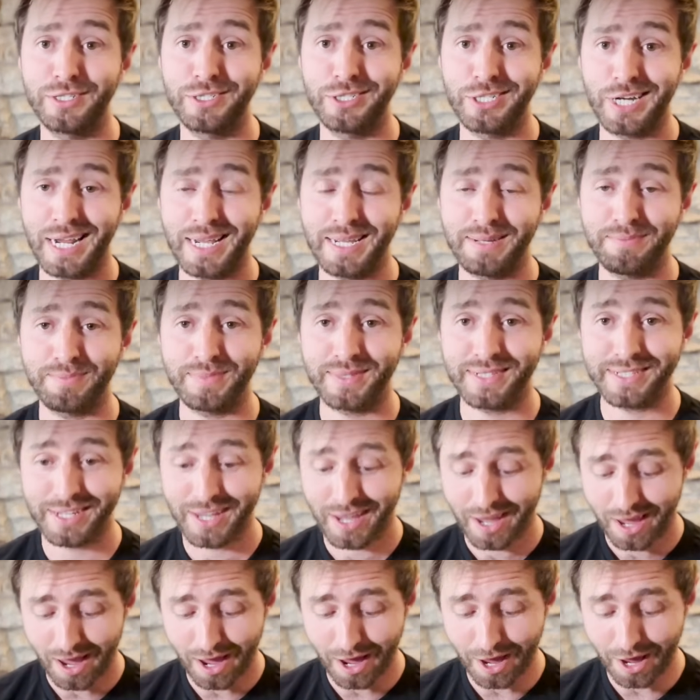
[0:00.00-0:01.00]
James,
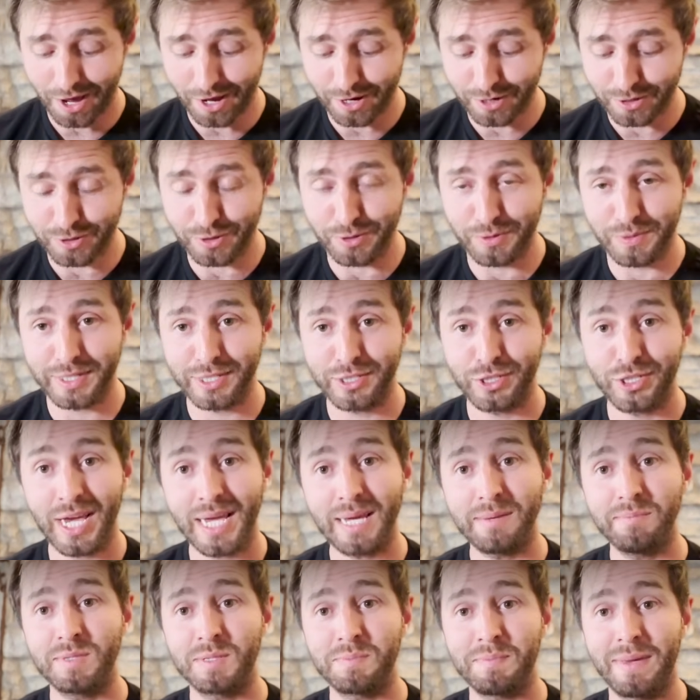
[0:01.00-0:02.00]
who is
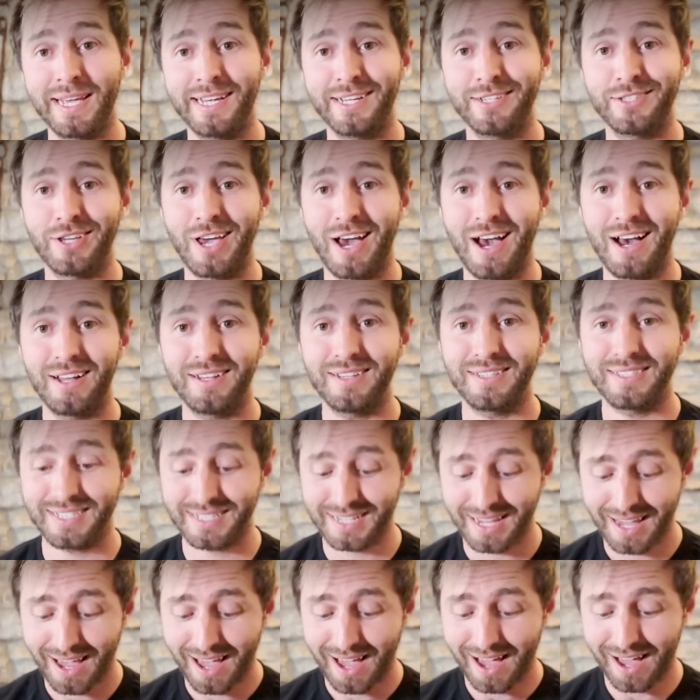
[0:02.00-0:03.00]
James Makes
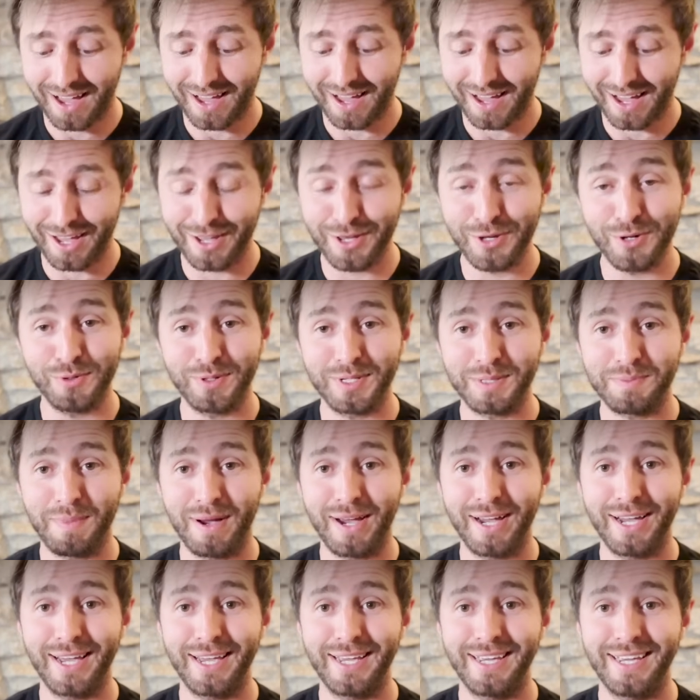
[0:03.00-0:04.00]
Yarns, who was
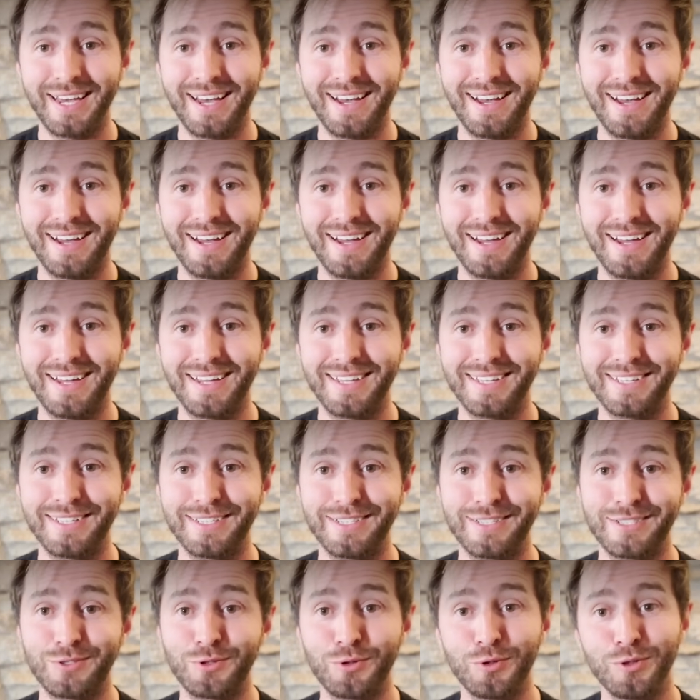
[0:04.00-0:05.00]
my
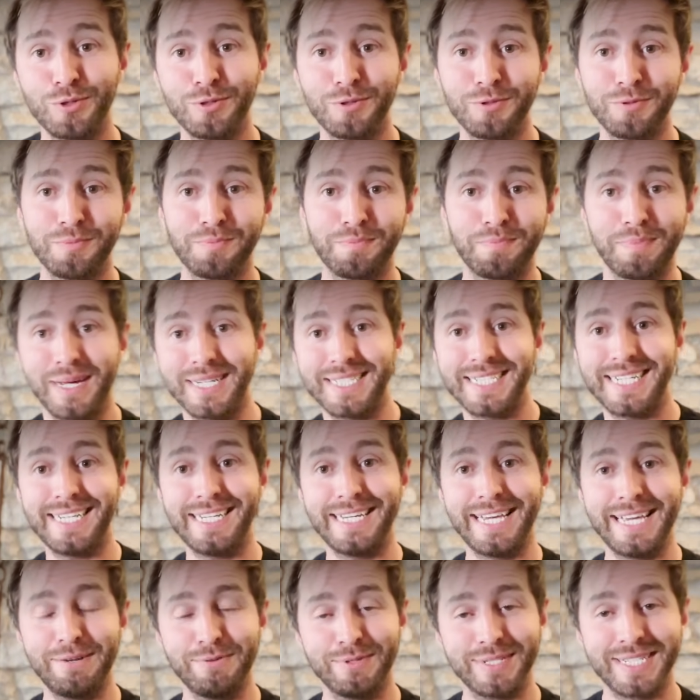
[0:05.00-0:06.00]
stall
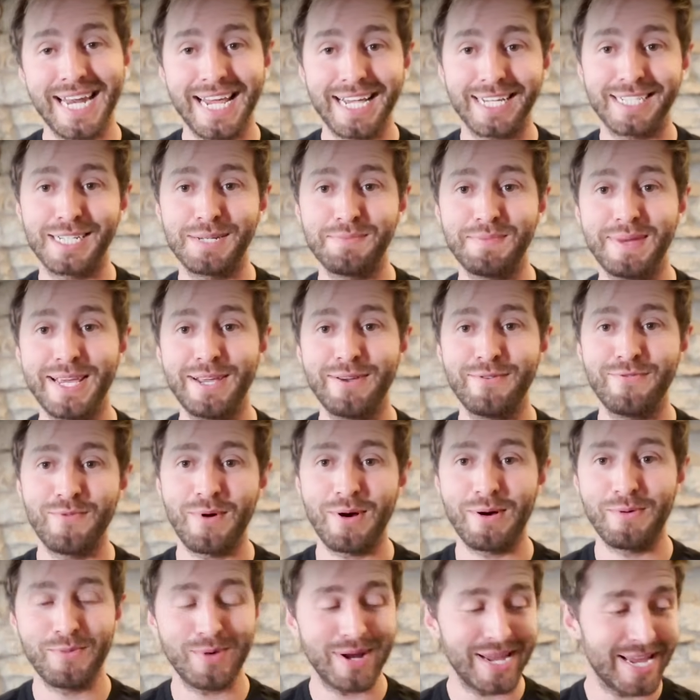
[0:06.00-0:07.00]
buddy. He was next to me,
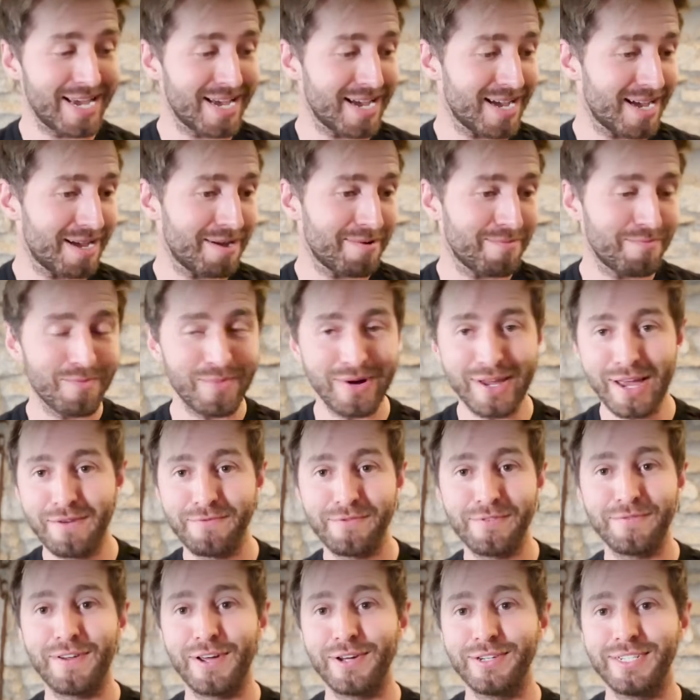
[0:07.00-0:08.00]
and we
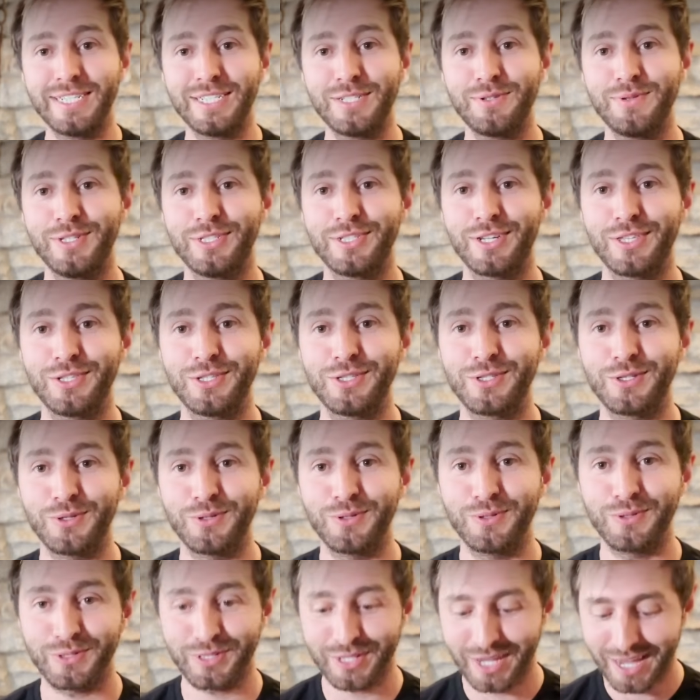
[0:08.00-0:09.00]
overflowed into each other's
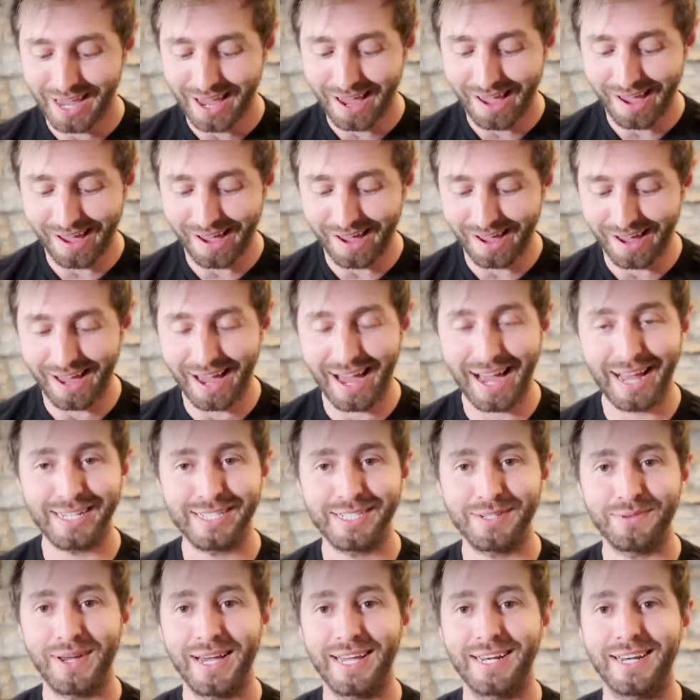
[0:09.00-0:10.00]
stalls, and
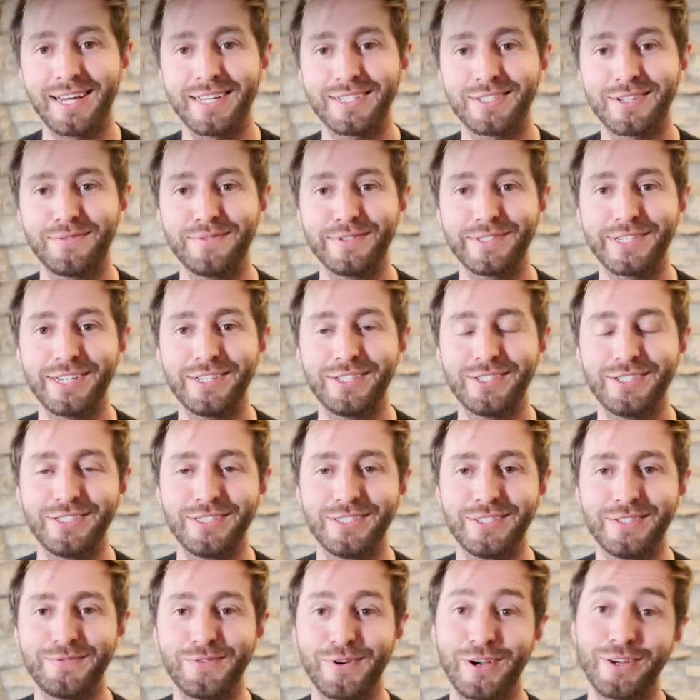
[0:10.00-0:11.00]
so we had nice
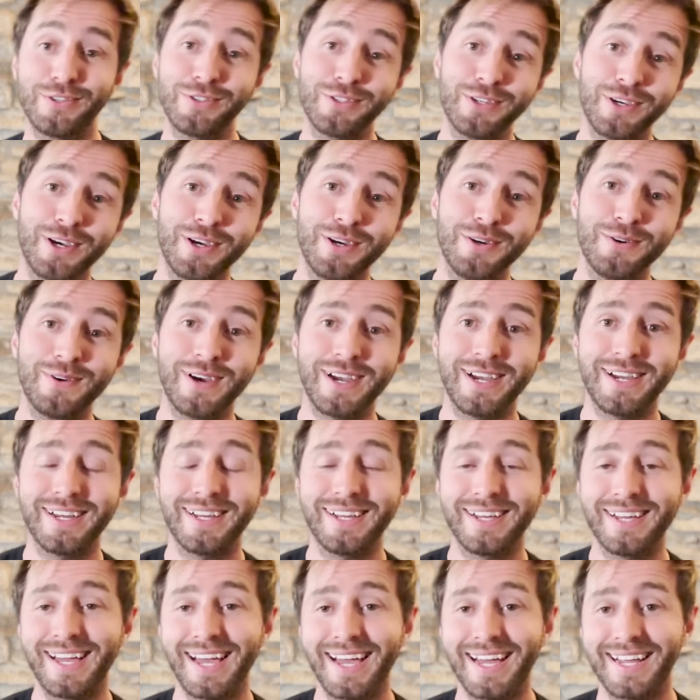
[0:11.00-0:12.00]
conversations throughout the show,
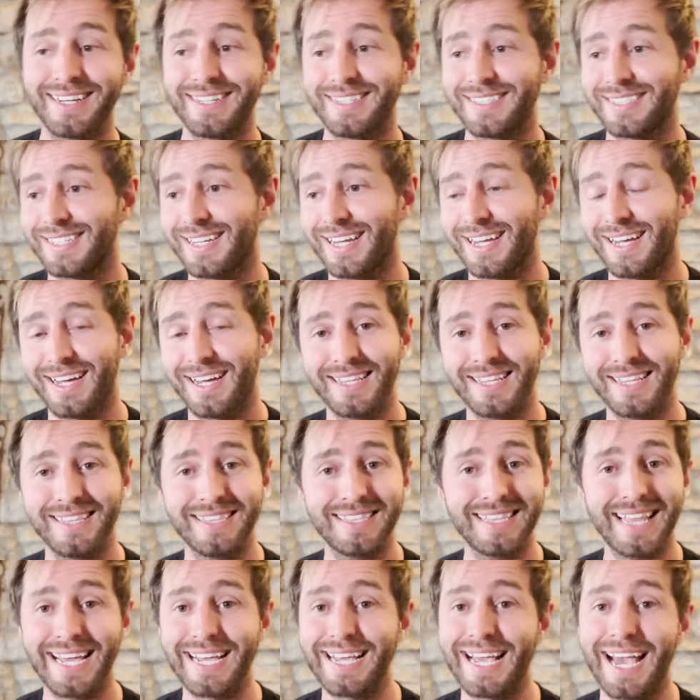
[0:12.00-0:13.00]
and
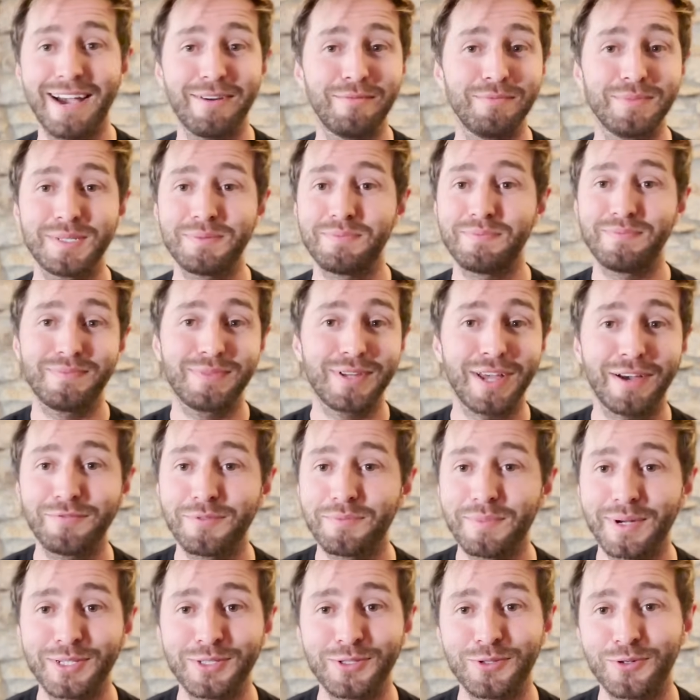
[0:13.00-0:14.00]
they helped cover
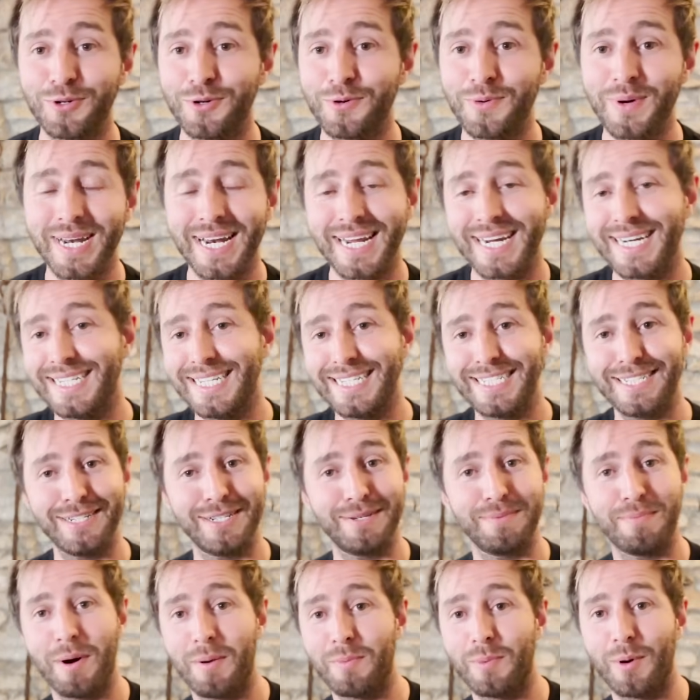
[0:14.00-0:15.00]
my stall when I needed
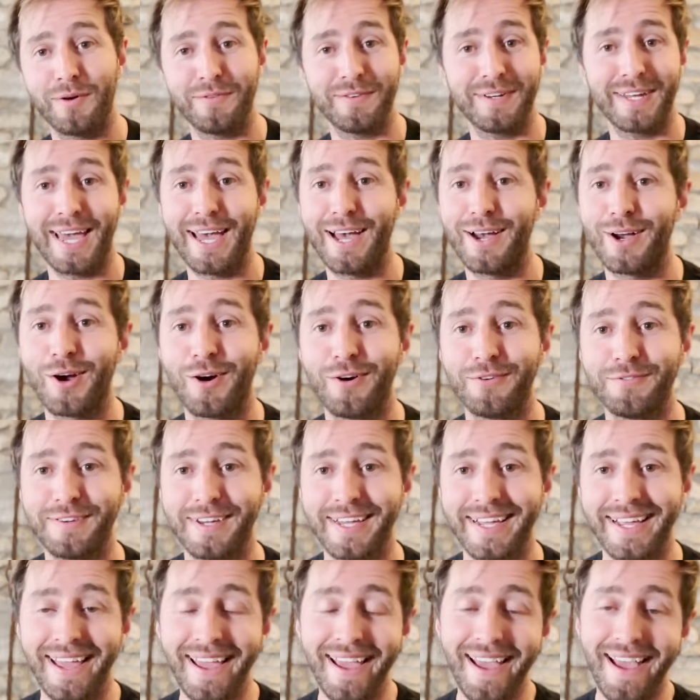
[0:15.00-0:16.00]
to pop off and get a
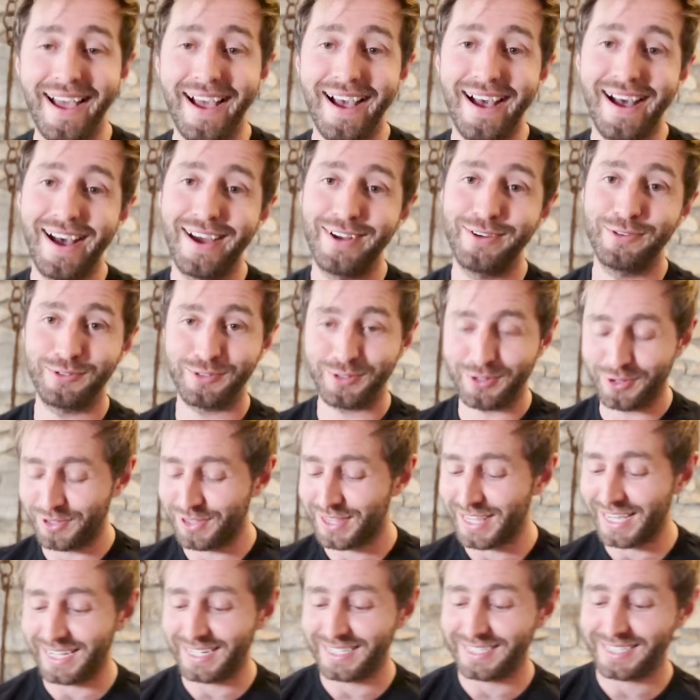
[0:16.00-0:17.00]
coffee and all sorts of
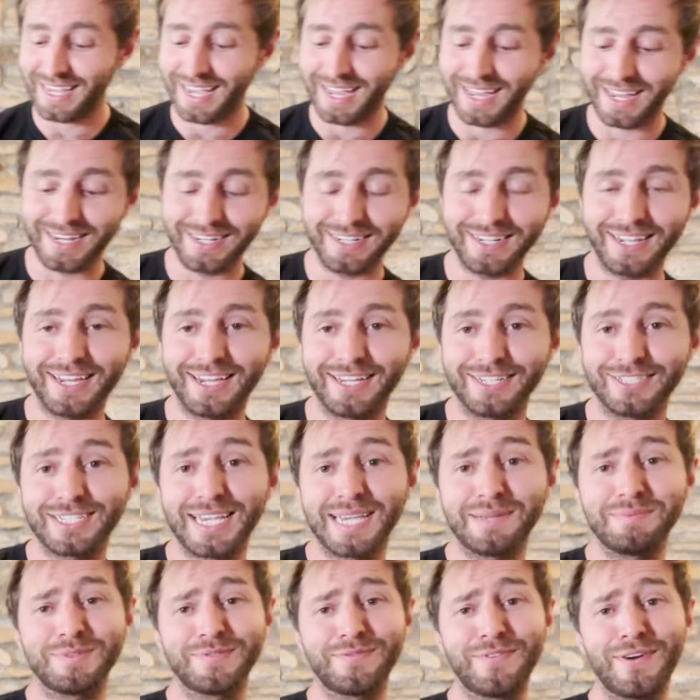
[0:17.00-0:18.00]
things. And
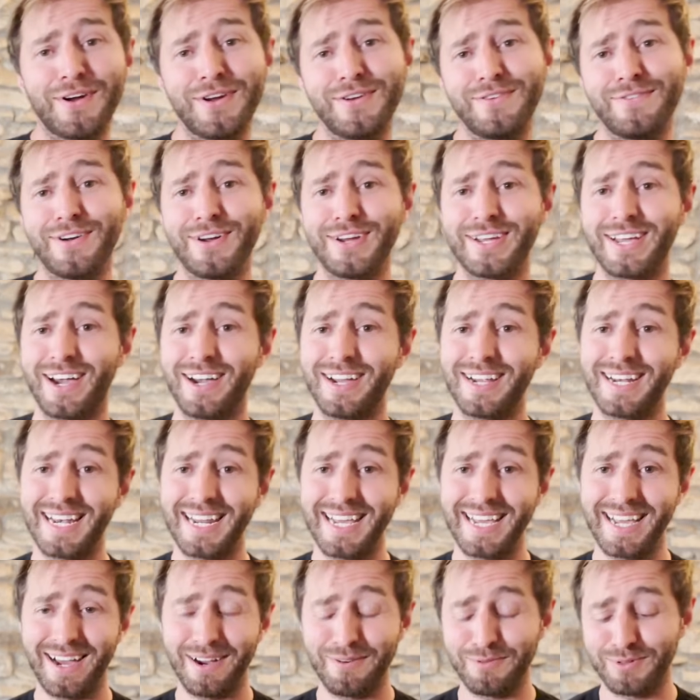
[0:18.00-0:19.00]
James very, very
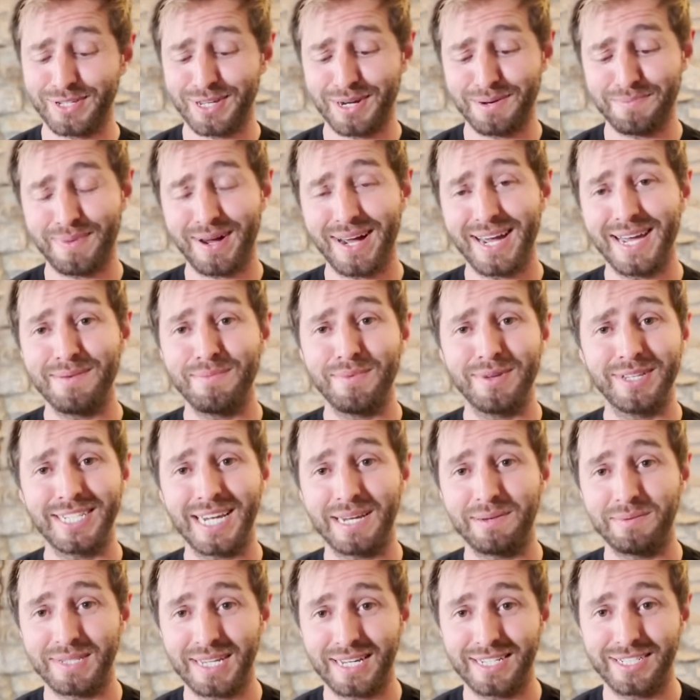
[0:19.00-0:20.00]
kindly, I was going to buy it, but
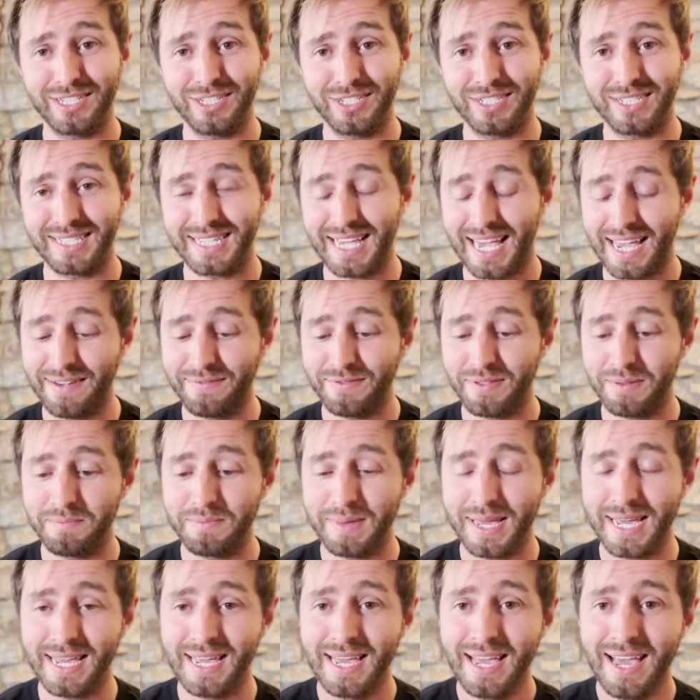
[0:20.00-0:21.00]
James actually just gave them
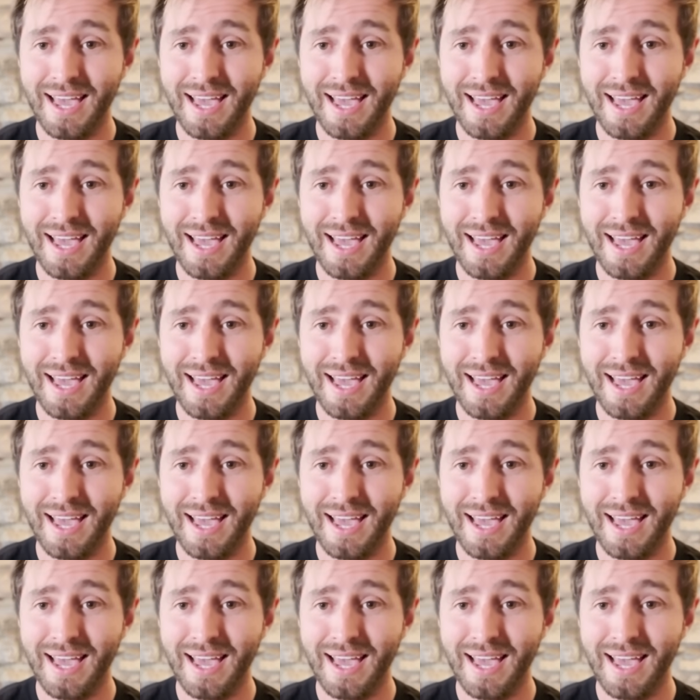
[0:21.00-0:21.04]
me.